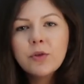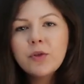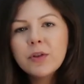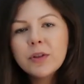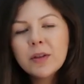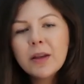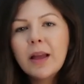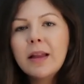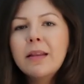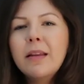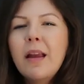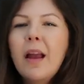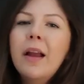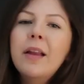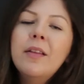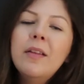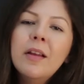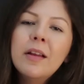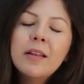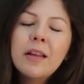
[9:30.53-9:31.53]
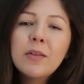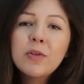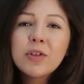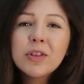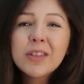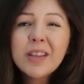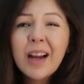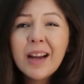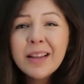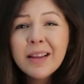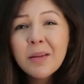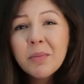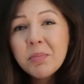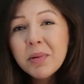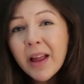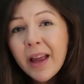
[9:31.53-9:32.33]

you just get the idea that she's kind of